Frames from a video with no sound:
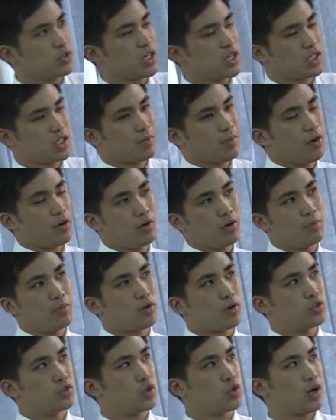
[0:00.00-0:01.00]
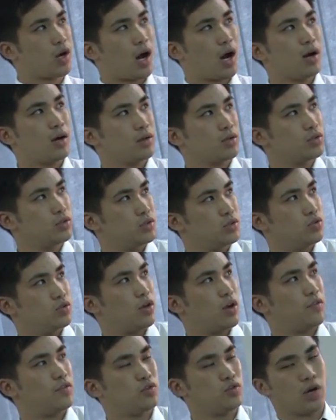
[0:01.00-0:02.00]
It may be taken to
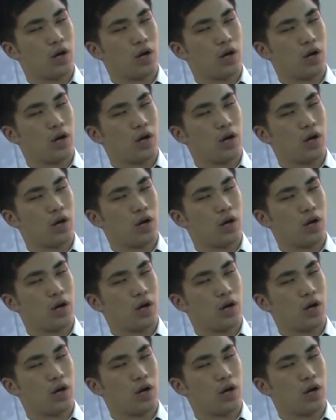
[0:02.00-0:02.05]
integrate